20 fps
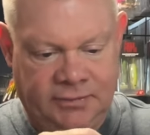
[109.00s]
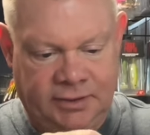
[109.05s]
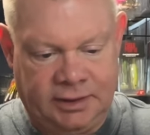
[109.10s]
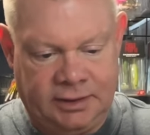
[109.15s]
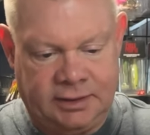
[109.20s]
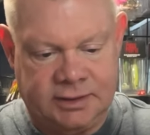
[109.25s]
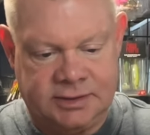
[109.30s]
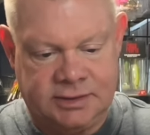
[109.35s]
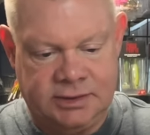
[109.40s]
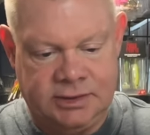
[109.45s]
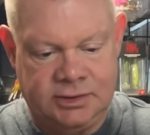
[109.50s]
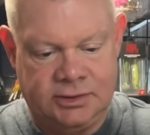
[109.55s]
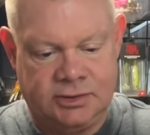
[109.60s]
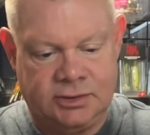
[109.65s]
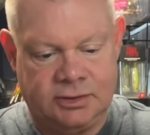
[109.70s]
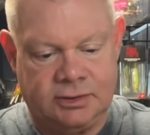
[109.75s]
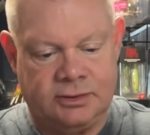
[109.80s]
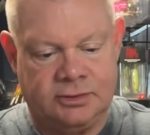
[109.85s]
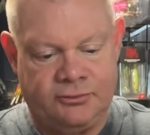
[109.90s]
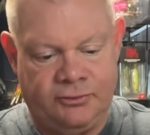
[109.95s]
Because these
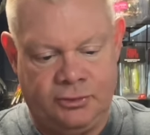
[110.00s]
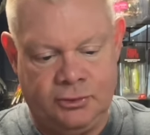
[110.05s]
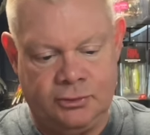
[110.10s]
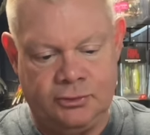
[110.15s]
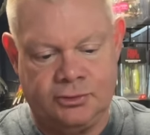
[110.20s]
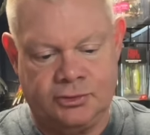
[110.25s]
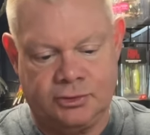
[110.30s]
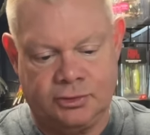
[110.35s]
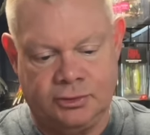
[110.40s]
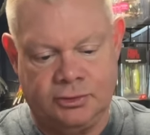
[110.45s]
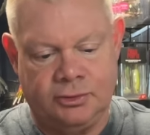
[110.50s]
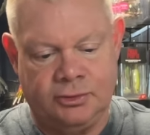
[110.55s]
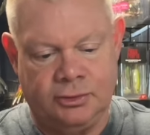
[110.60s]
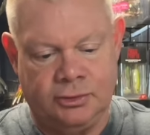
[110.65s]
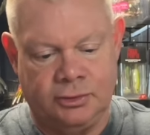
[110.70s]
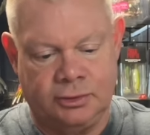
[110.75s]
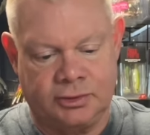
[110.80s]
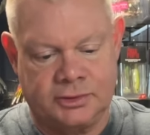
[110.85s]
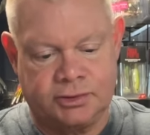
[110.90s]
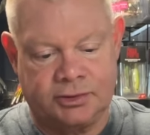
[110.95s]
fusion
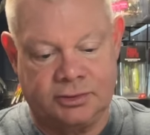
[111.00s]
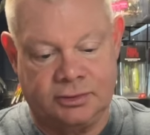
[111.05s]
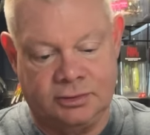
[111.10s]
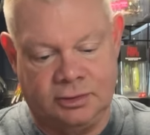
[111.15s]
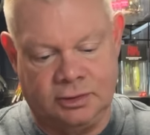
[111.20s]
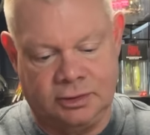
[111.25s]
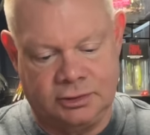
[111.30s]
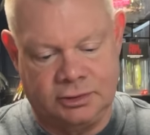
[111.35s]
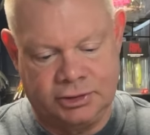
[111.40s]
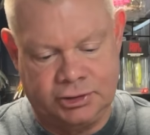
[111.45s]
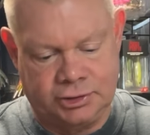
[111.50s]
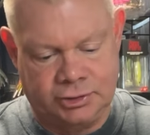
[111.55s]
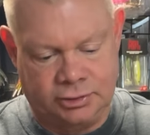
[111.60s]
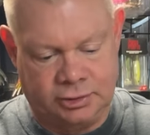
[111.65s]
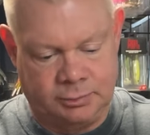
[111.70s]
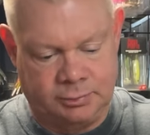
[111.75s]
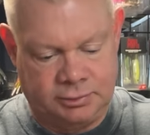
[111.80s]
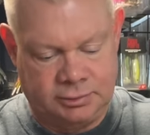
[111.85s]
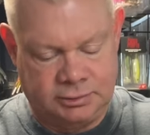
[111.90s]
hooks are sharp.